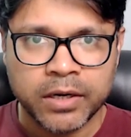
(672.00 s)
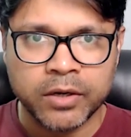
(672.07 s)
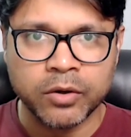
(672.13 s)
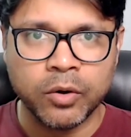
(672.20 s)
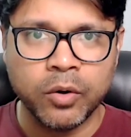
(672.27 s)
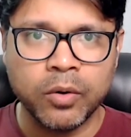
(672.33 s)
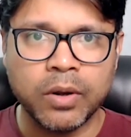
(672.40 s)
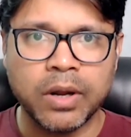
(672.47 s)

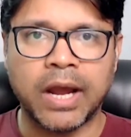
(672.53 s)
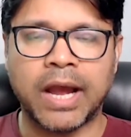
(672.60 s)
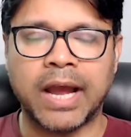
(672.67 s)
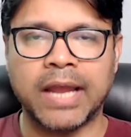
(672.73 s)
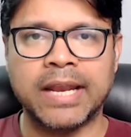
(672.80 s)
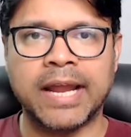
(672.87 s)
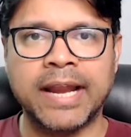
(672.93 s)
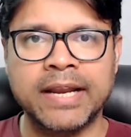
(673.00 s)
do
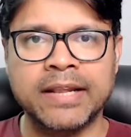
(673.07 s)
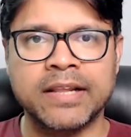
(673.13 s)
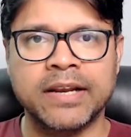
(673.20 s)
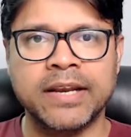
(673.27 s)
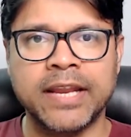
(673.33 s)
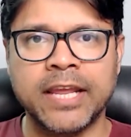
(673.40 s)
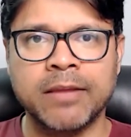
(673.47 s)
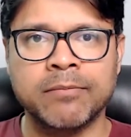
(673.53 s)
highlight the
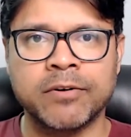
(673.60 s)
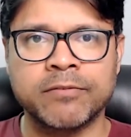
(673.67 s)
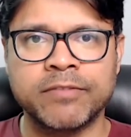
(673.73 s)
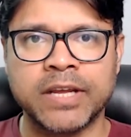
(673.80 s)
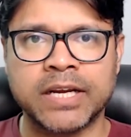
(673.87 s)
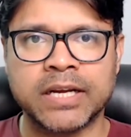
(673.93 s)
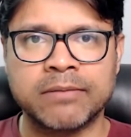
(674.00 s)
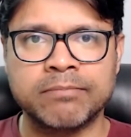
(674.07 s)
name
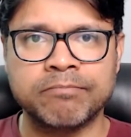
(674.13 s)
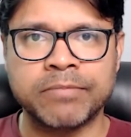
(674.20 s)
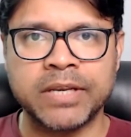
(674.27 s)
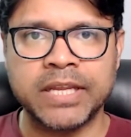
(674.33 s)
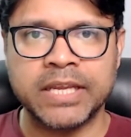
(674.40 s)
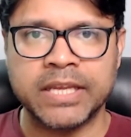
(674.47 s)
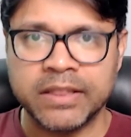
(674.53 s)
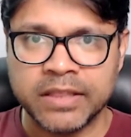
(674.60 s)
of the
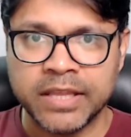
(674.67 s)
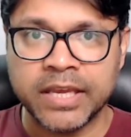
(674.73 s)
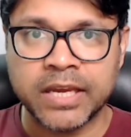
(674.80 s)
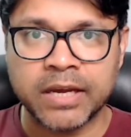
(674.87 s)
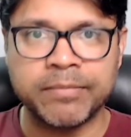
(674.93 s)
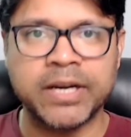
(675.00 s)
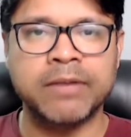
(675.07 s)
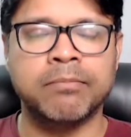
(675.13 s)
company in the
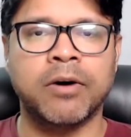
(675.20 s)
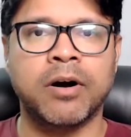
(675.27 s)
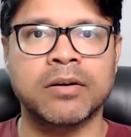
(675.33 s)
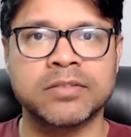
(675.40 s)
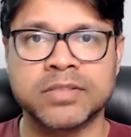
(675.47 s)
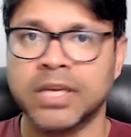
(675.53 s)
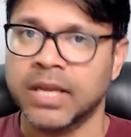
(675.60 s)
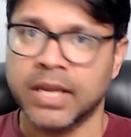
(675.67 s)
comment
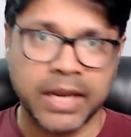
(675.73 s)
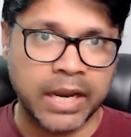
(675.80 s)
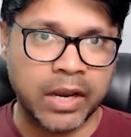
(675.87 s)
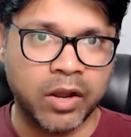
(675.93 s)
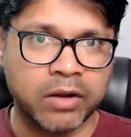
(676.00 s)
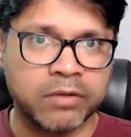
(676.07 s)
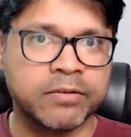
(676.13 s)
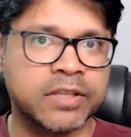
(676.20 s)
box
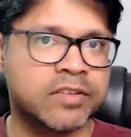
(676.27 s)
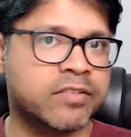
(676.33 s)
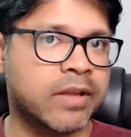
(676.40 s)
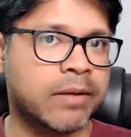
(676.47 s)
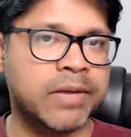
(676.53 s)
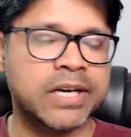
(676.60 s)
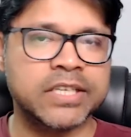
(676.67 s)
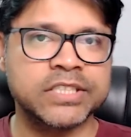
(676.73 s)
along with
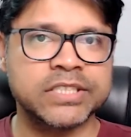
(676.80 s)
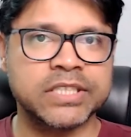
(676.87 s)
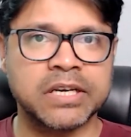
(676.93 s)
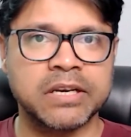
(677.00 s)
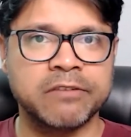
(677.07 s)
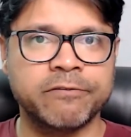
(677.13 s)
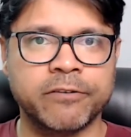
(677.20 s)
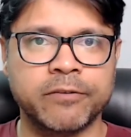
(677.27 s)
some
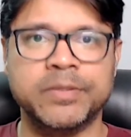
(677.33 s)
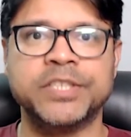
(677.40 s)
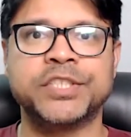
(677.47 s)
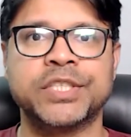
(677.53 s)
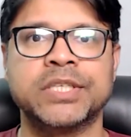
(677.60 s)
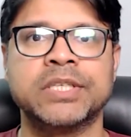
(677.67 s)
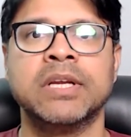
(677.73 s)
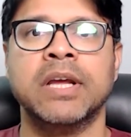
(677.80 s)
additional
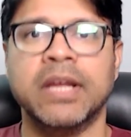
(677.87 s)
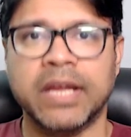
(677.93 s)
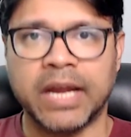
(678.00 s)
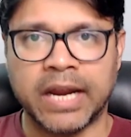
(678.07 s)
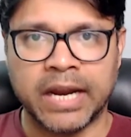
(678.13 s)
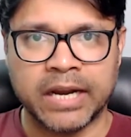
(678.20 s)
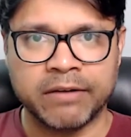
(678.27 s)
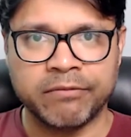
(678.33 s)
information,
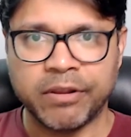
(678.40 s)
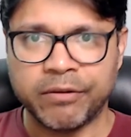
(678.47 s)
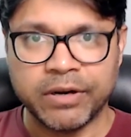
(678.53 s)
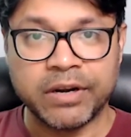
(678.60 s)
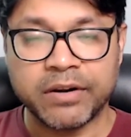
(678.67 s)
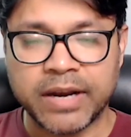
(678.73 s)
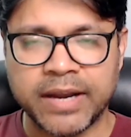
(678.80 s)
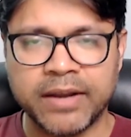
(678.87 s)
and we
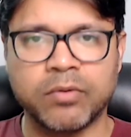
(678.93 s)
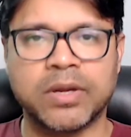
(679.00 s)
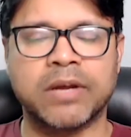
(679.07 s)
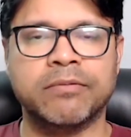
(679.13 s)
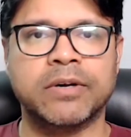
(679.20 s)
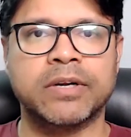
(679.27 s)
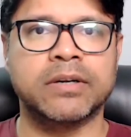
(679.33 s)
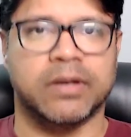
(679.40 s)
will try to
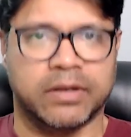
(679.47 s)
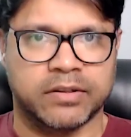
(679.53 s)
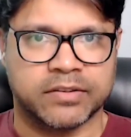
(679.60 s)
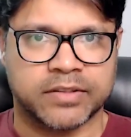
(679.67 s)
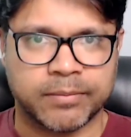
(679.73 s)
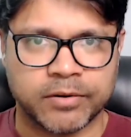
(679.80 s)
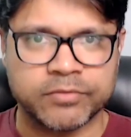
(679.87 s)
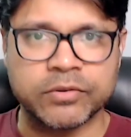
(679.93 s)
cover
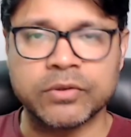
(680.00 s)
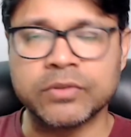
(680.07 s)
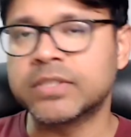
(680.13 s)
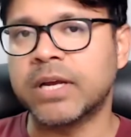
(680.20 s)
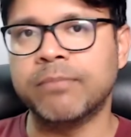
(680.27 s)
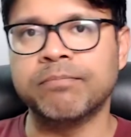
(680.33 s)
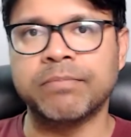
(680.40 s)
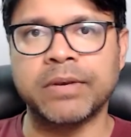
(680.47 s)
some of those
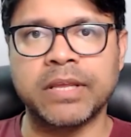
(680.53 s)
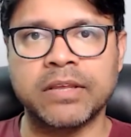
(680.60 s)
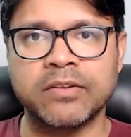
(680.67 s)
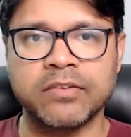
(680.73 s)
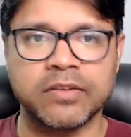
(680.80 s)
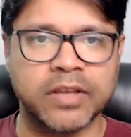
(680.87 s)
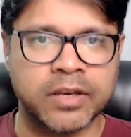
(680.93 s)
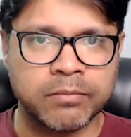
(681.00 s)

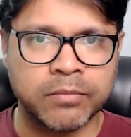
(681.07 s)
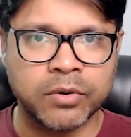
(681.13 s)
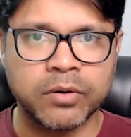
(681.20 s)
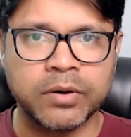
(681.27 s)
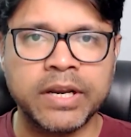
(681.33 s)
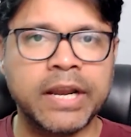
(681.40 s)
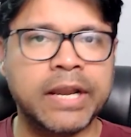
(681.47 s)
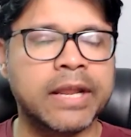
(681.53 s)
companies in
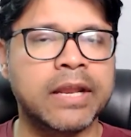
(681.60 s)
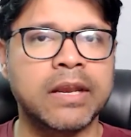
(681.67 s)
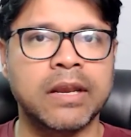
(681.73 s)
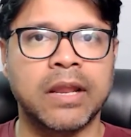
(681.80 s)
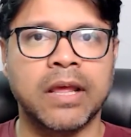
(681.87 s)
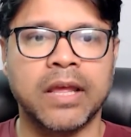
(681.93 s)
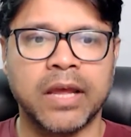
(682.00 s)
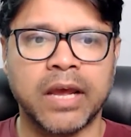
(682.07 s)
more detail.
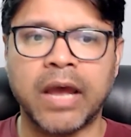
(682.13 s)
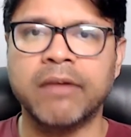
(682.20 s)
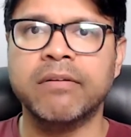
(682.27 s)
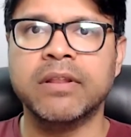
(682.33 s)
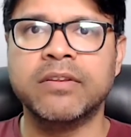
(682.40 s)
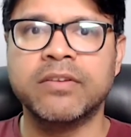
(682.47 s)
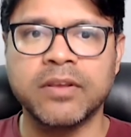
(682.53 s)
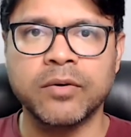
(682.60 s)
I
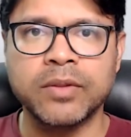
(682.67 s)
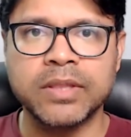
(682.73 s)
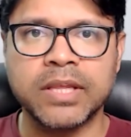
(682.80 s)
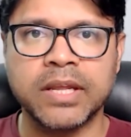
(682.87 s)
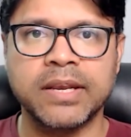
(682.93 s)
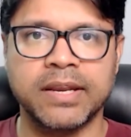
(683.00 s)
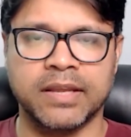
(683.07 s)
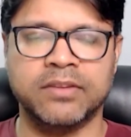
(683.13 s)
will see you in
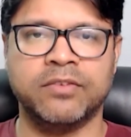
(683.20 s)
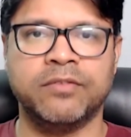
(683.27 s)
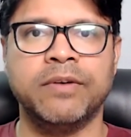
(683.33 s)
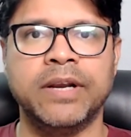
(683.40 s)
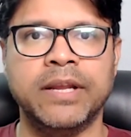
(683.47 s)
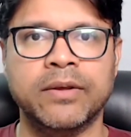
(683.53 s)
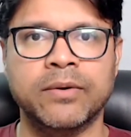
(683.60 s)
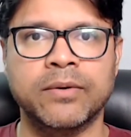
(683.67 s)
the next
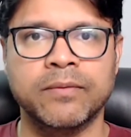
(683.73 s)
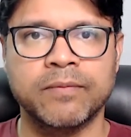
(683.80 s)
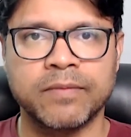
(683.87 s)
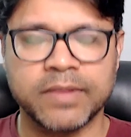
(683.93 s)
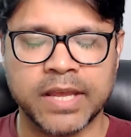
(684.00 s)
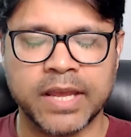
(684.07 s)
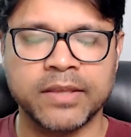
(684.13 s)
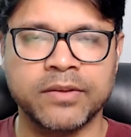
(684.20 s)
video.
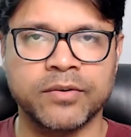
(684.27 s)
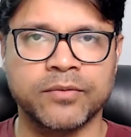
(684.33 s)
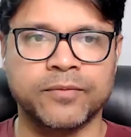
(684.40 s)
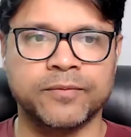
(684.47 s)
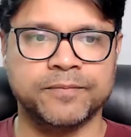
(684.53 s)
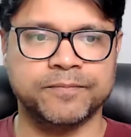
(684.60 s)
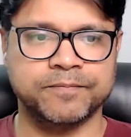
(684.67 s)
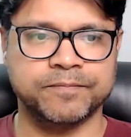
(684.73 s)
Thank you.